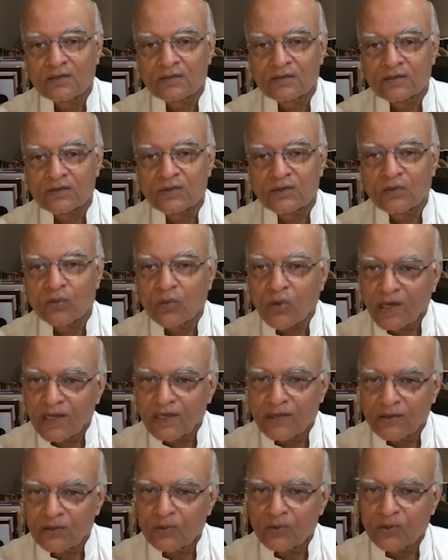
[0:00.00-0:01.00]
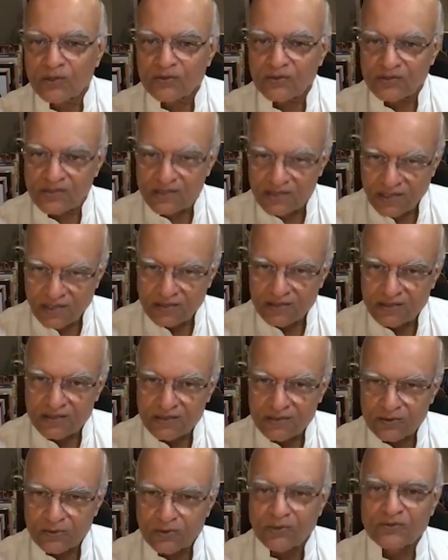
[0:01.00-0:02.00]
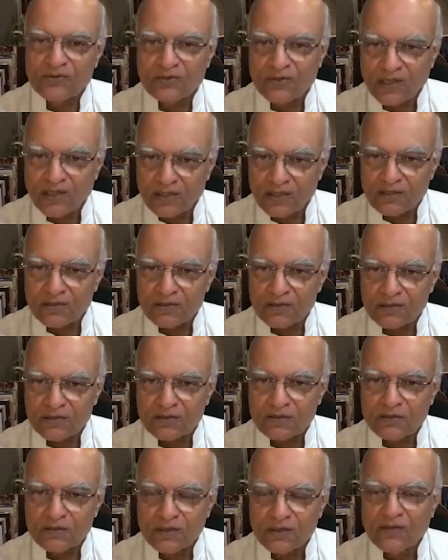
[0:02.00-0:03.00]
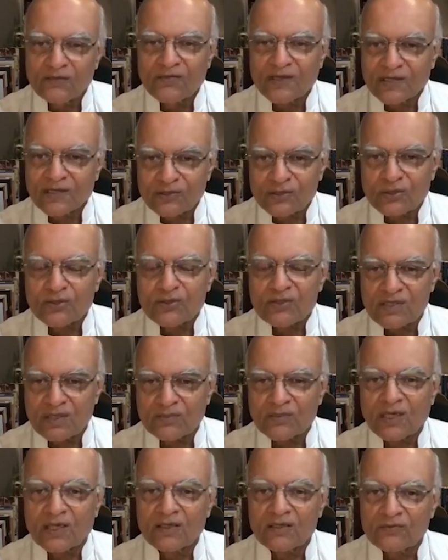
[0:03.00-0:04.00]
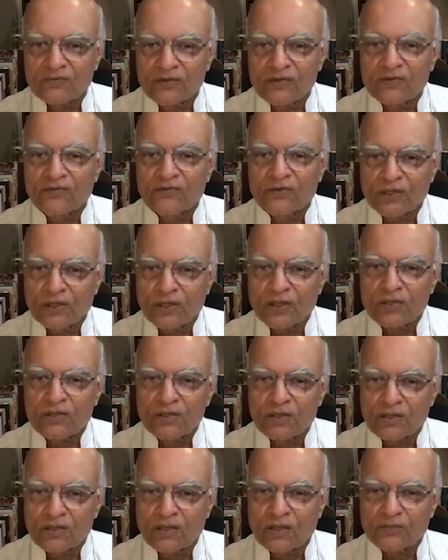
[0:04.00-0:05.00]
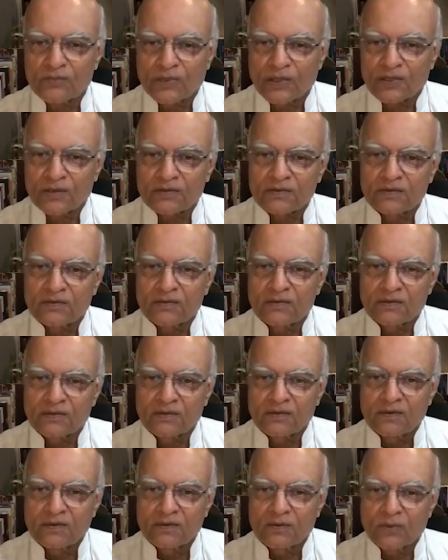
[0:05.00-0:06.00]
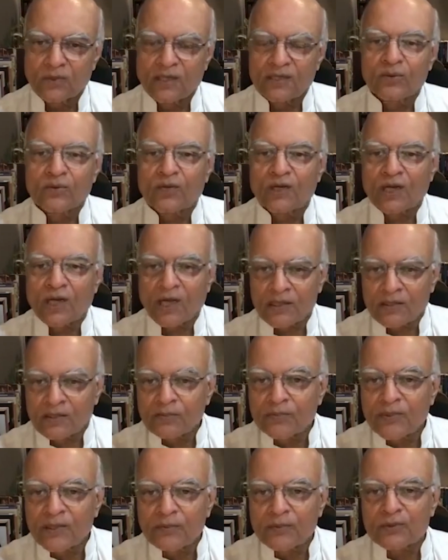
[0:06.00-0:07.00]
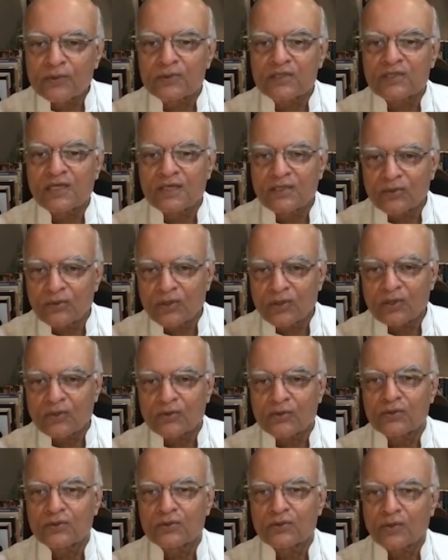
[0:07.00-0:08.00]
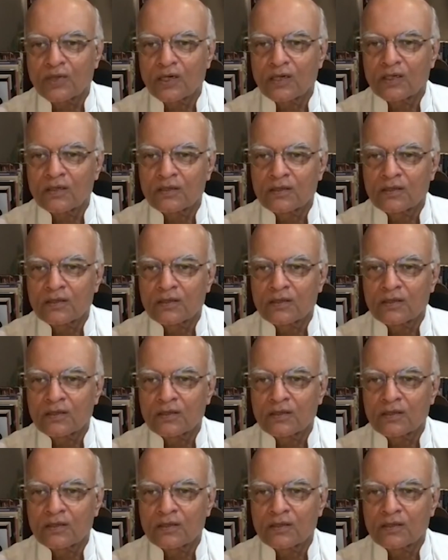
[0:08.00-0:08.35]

So why? You want the status? You want the recognition? That shows some kind of inferiority complex. Why do you want other people to tell you how good you are?